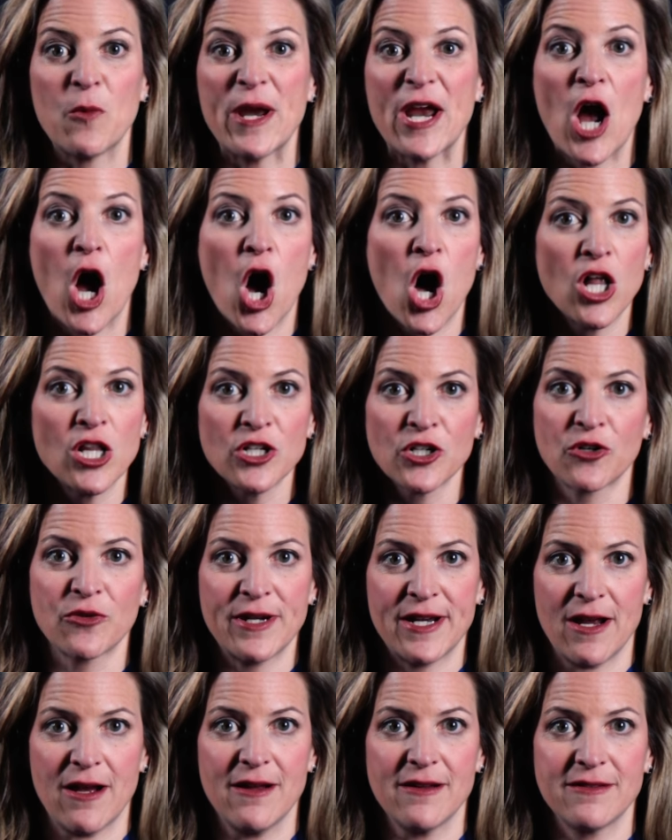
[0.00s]
we all
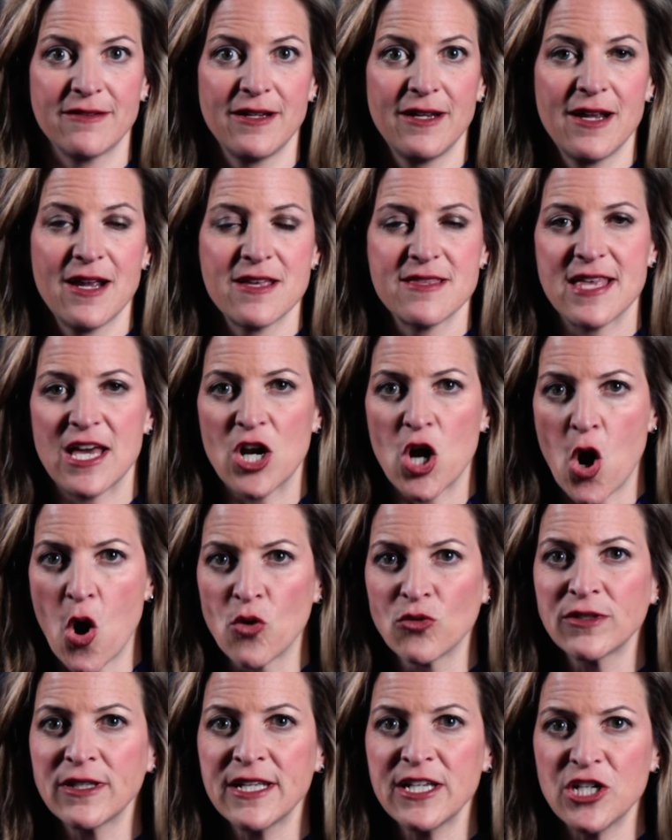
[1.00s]
agree on, that
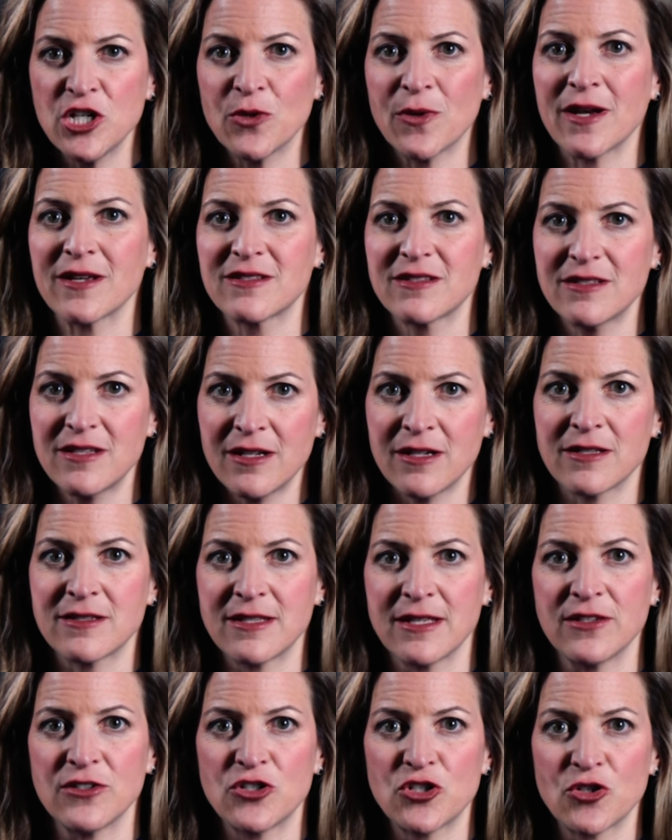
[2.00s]
only U.S.
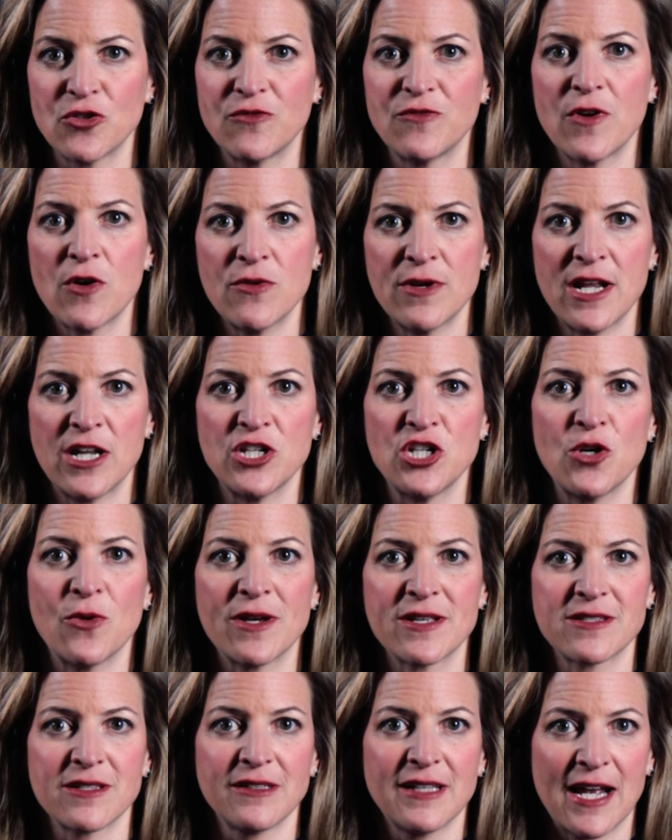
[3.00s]
citizens should vote in
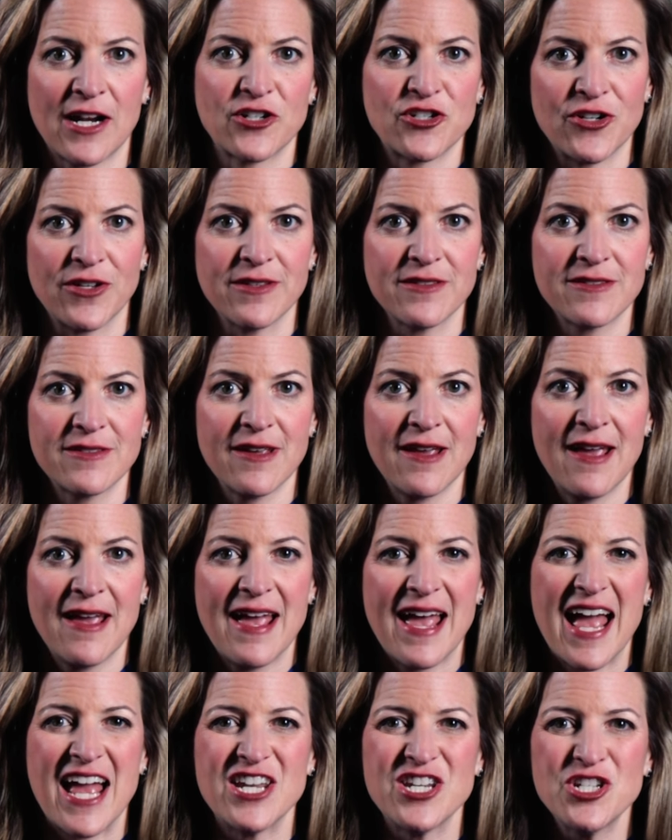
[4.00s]
U.S. elections,
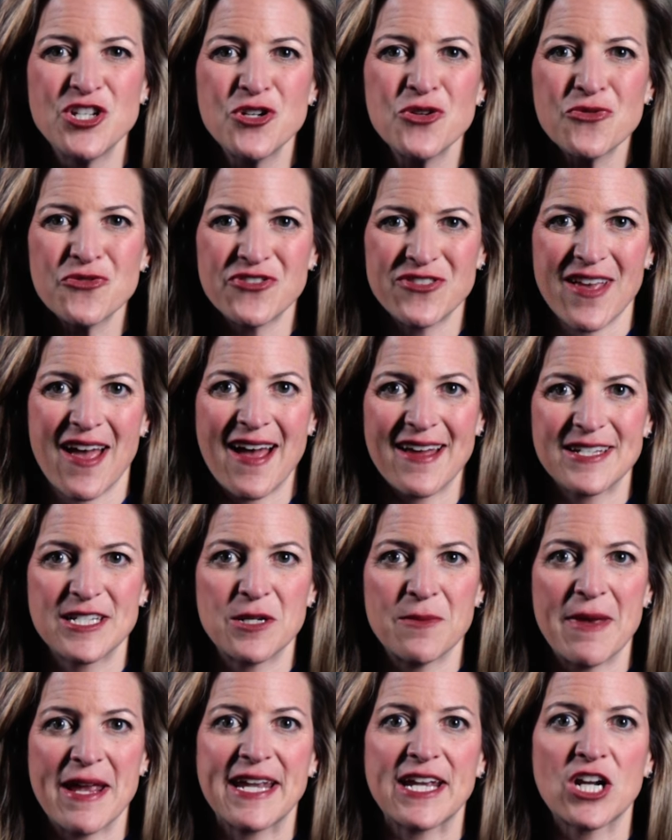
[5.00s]
and use that
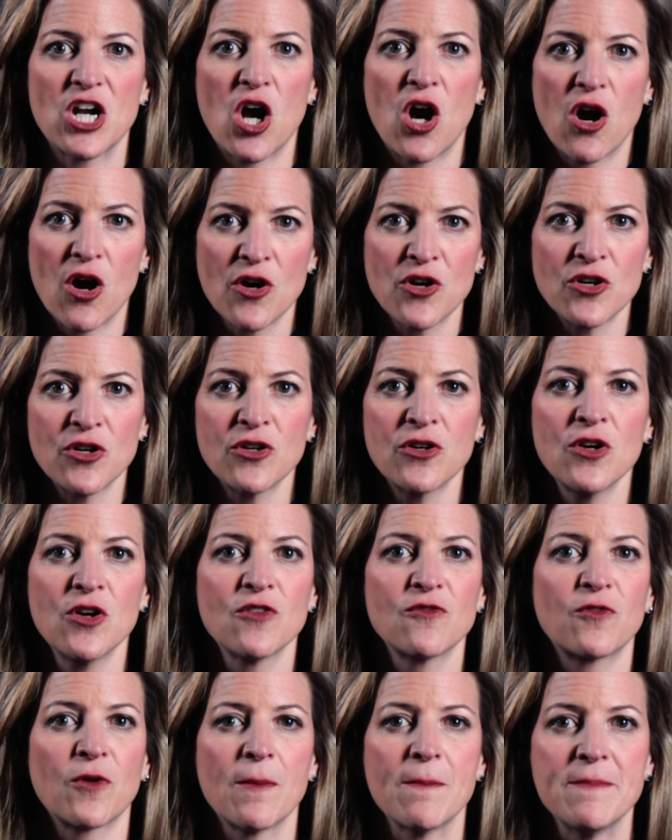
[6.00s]
to make it harder
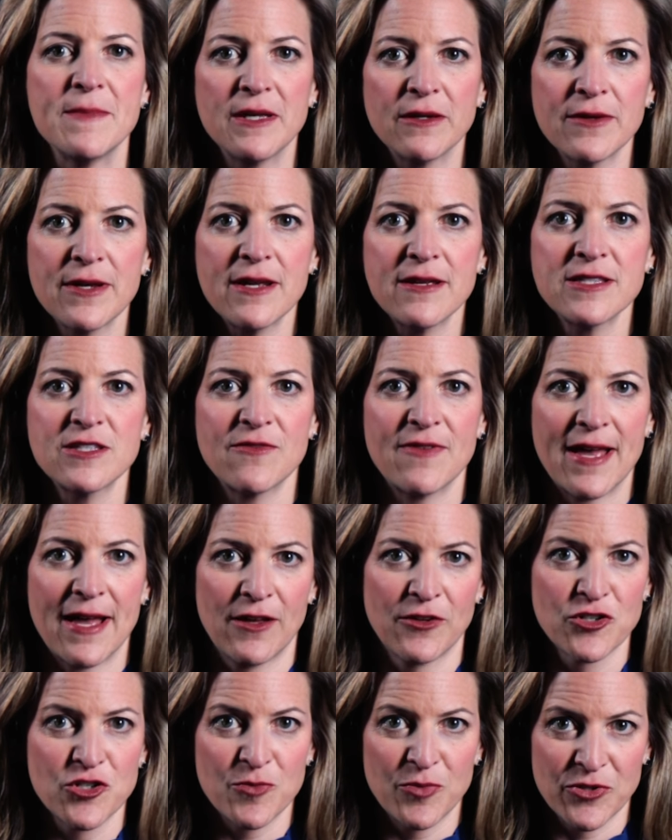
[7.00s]
for millions of
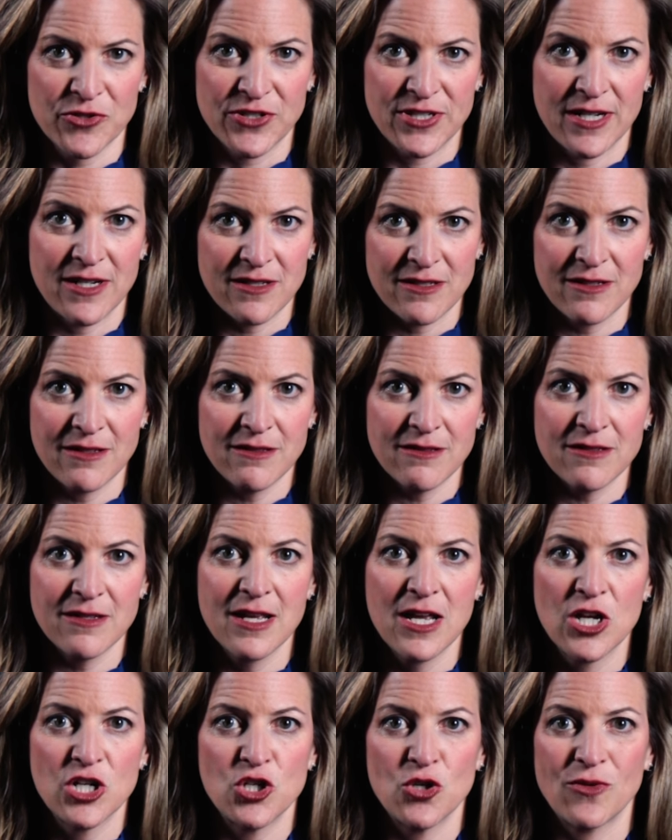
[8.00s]
eligible citizens
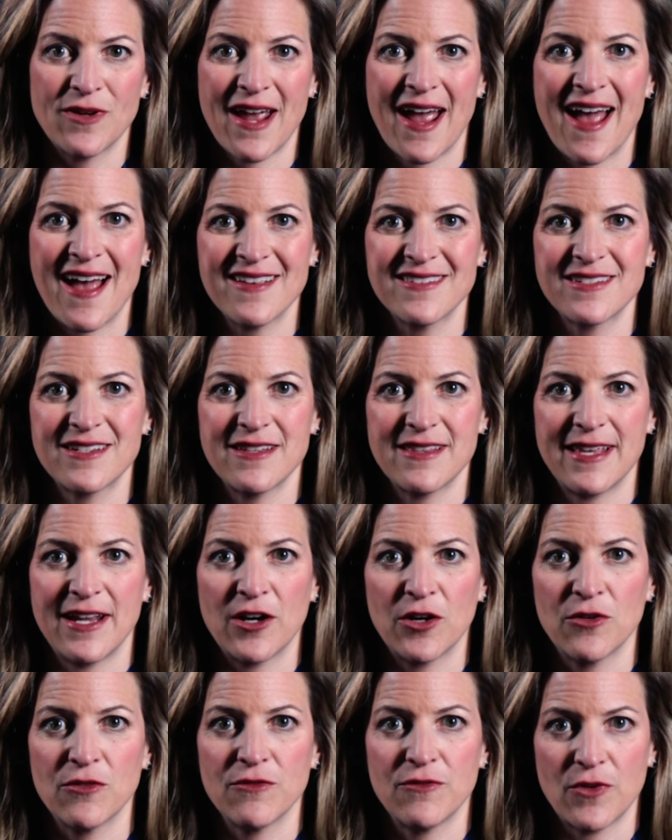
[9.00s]
to cast
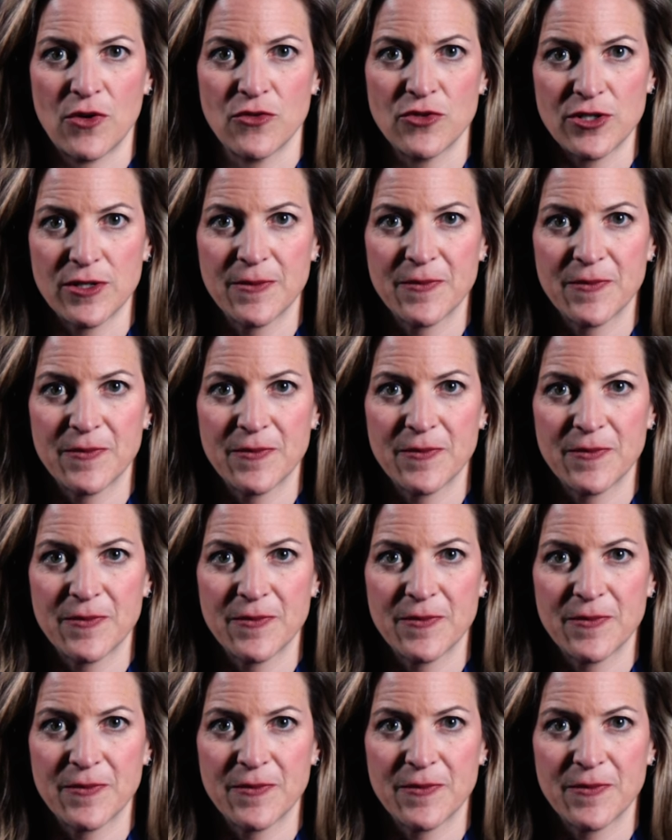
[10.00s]
their vote.